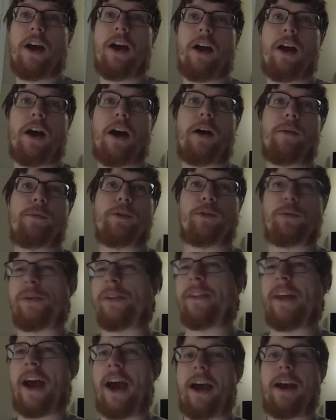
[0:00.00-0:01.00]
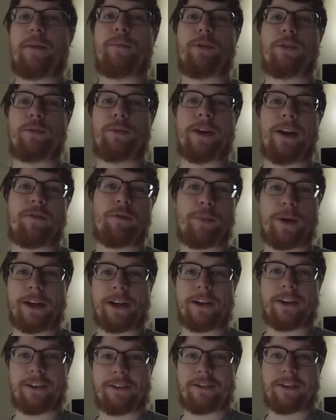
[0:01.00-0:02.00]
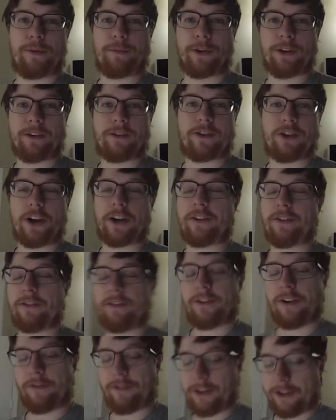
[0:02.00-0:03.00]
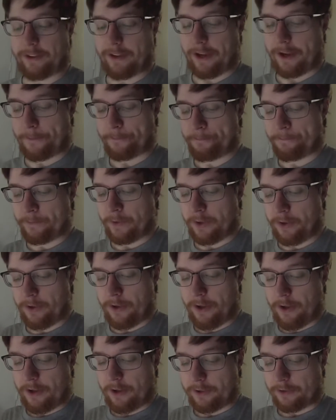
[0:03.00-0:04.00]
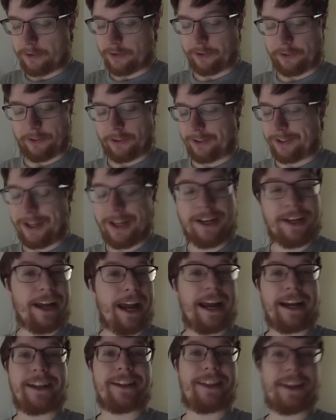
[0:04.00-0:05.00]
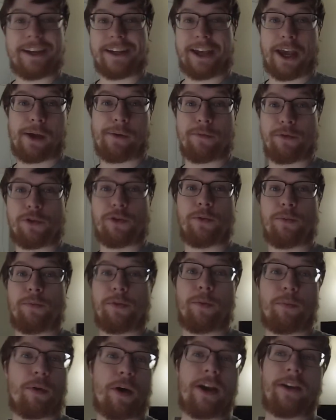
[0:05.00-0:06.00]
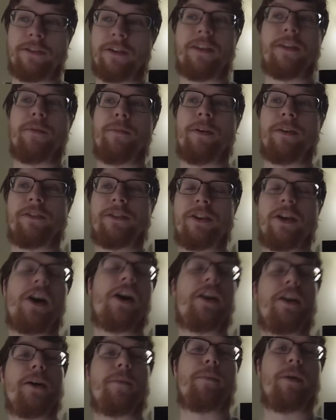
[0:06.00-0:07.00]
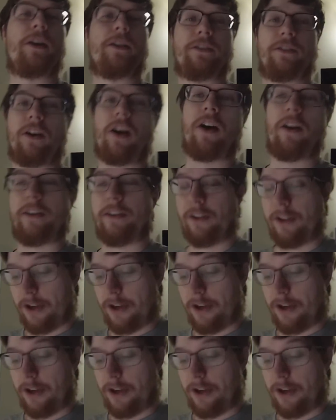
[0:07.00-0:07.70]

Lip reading: Between that and between everybody getting stimulus checks and stuff like that, just anything GameCube, the price on them has gone up a ton.